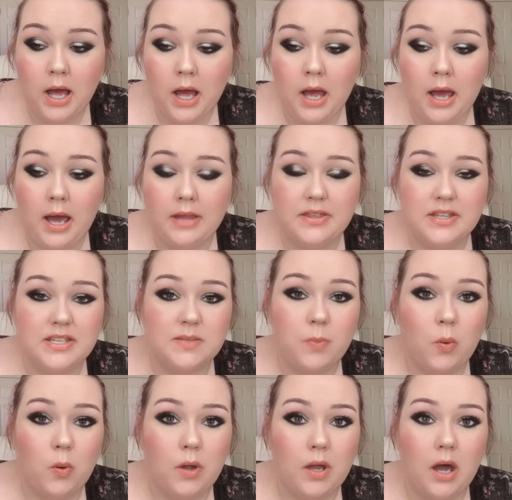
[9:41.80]
At this
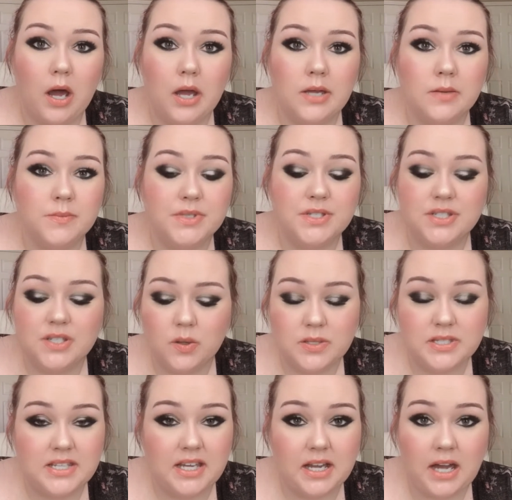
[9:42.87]
point, I am so
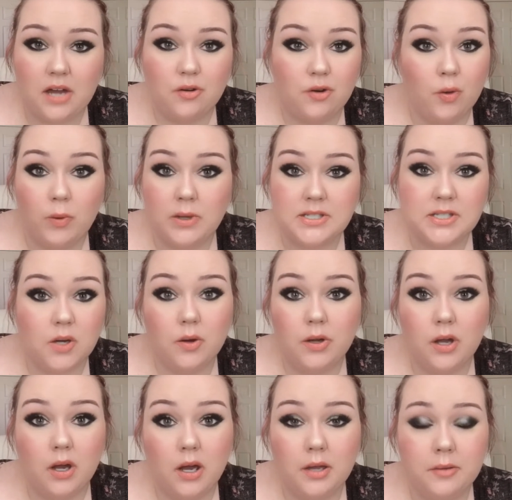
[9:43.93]
sick. I don't know what's going
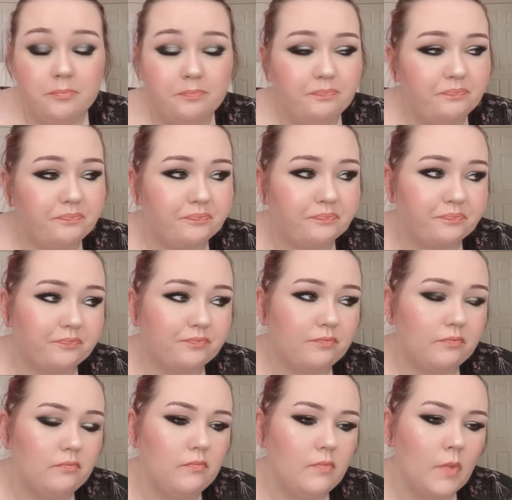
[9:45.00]
on.
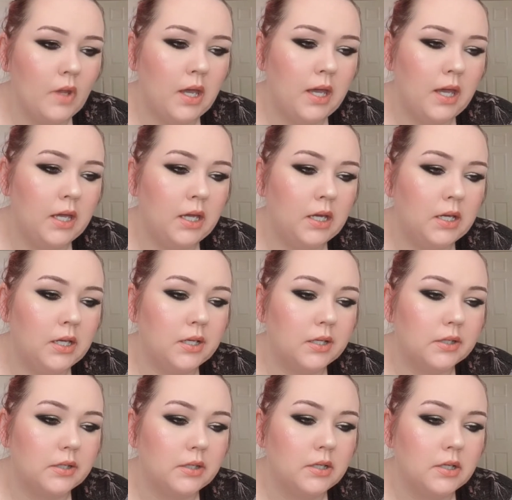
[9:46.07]
And
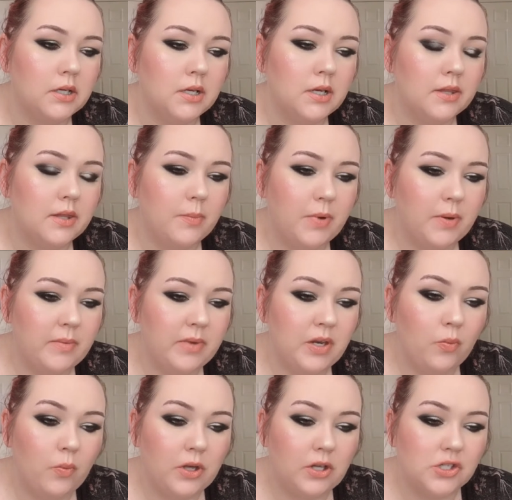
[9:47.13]
they put me in a
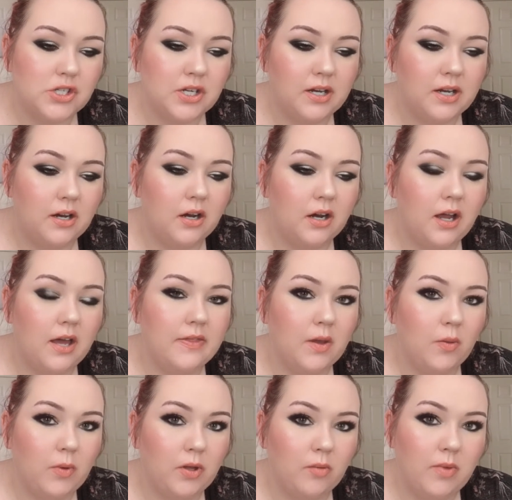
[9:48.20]
wheelchair and they
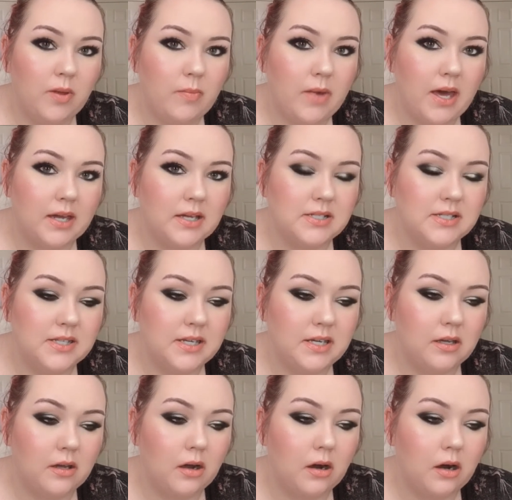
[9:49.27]
wheel me back into
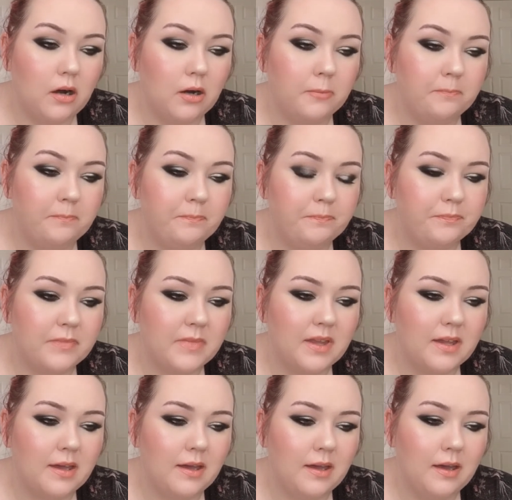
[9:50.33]
the ER.
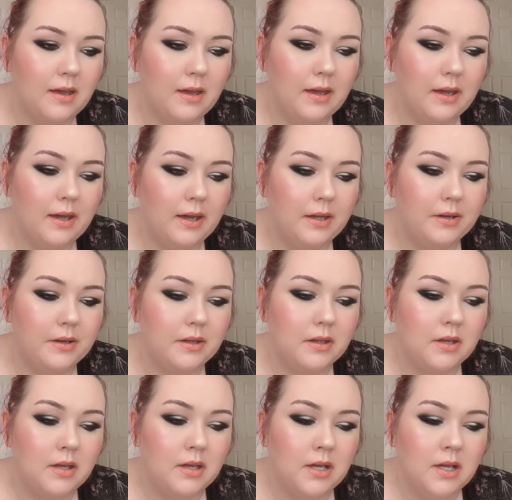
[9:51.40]
And
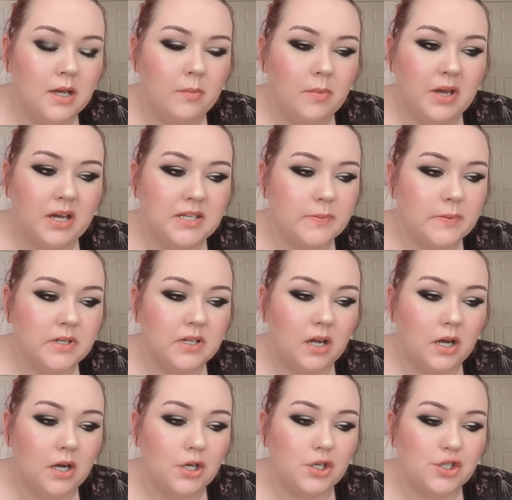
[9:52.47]
my husband and I
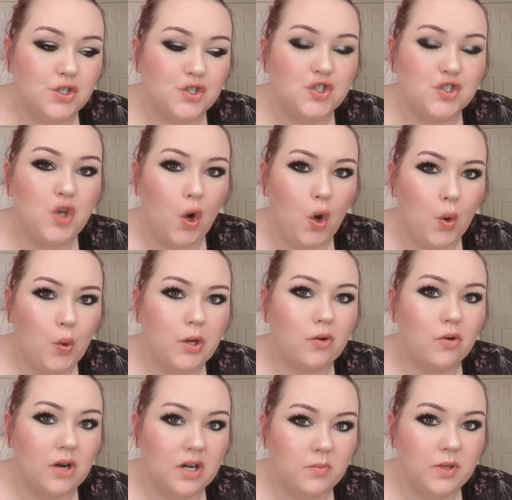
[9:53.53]
are so
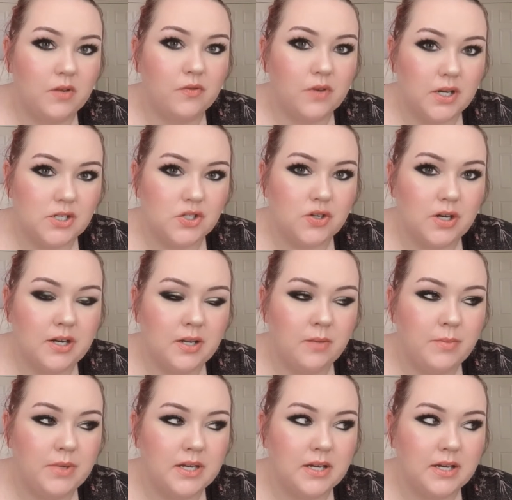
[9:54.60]
incredibly frustrated
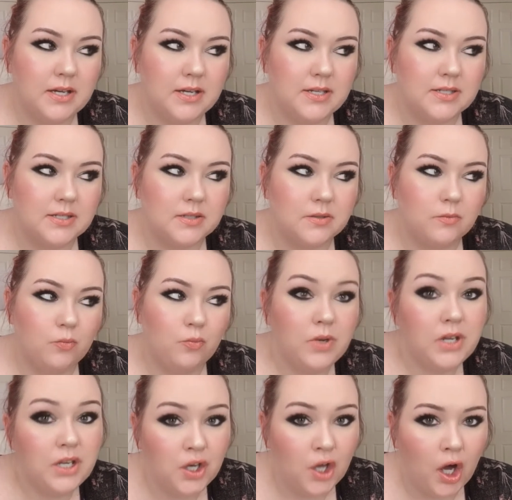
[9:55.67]
because we
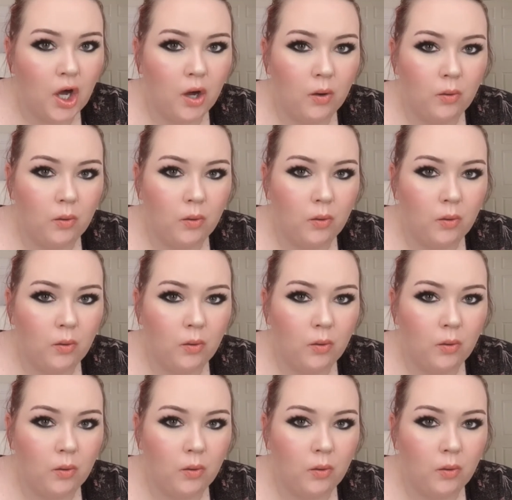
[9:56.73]
know,